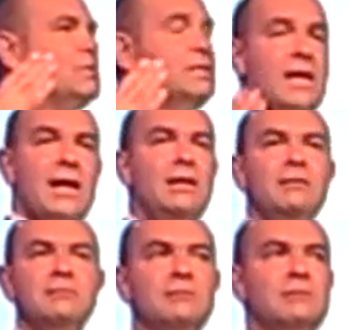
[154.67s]
Today,
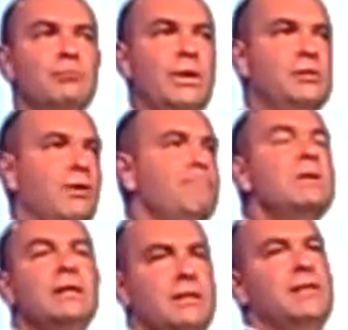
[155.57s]
we do a
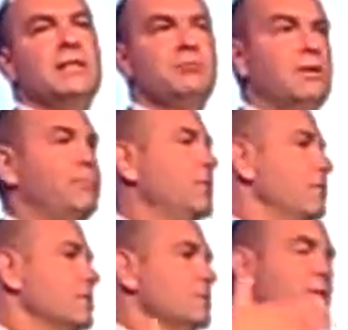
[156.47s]
million things with
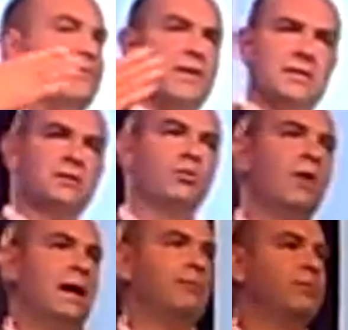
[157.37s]
computers. We invented the
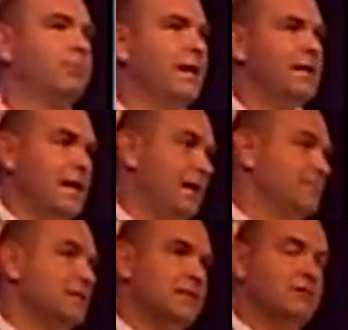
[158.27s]
web, we play
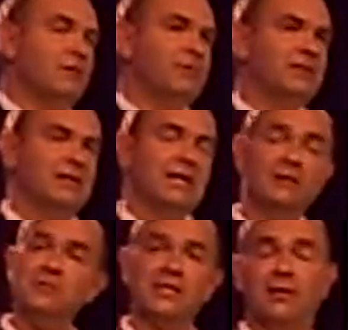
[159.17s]
games, etc. But
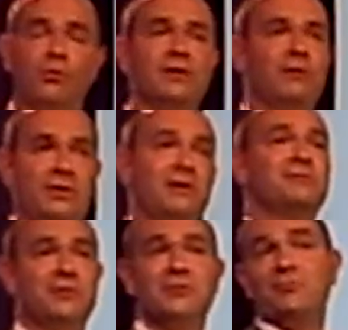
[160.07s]
interestingly, the one thing we
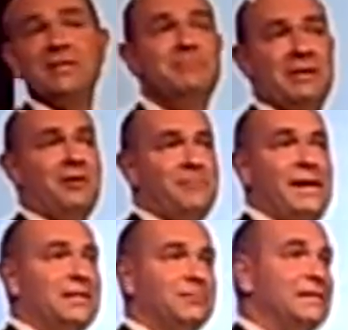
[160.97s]
don't do is recipe card
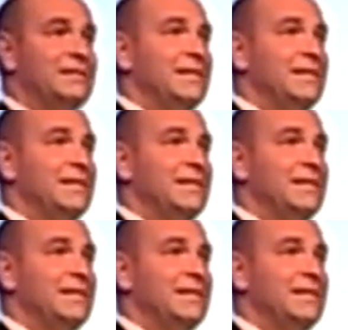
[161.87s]
management.